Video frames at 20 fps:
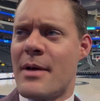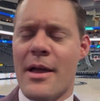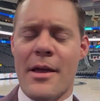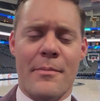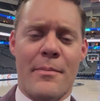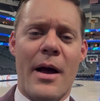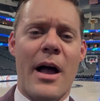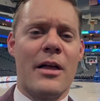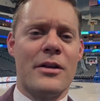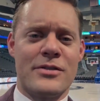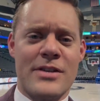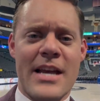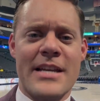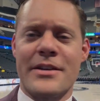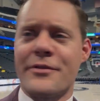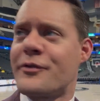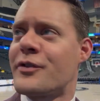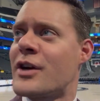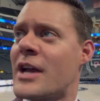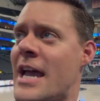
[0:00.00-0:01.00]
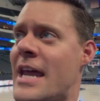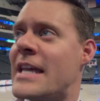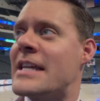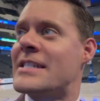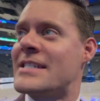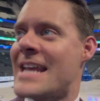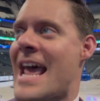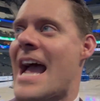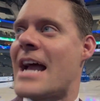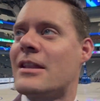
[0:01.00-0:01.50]
I apologize, I forget
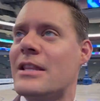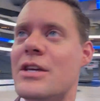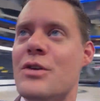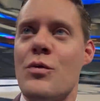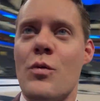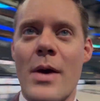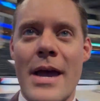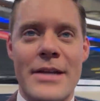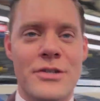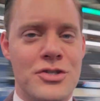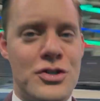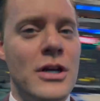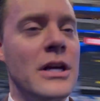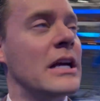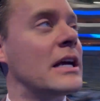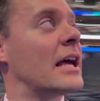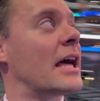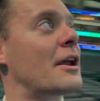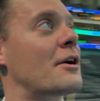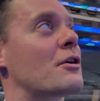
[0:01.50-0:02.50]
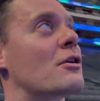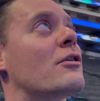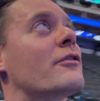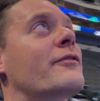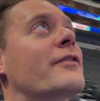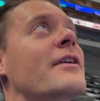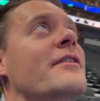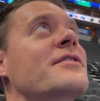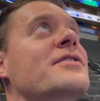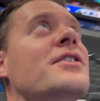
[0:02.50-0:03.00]
exactly which. I don't know
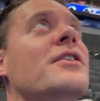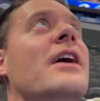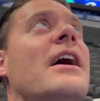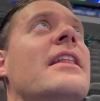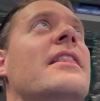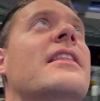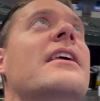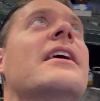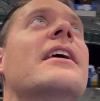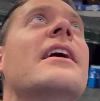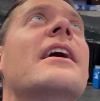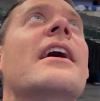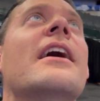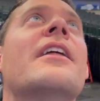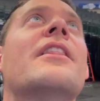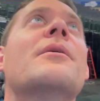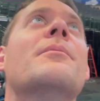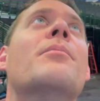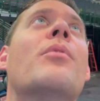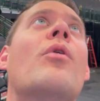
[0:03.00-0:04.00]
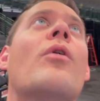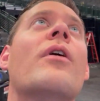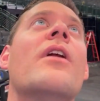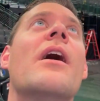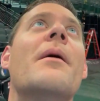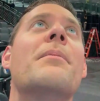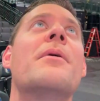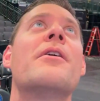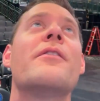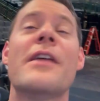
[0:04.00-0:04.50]
if they've still got the uh, the board
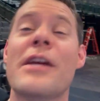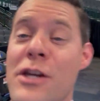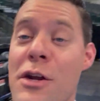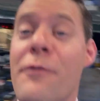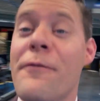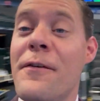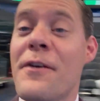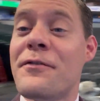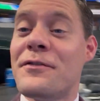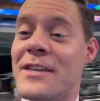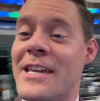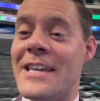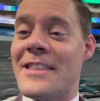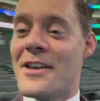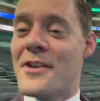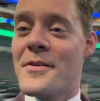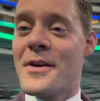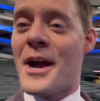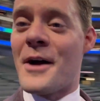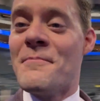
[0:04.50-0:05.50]
up here. They do 15. There we go.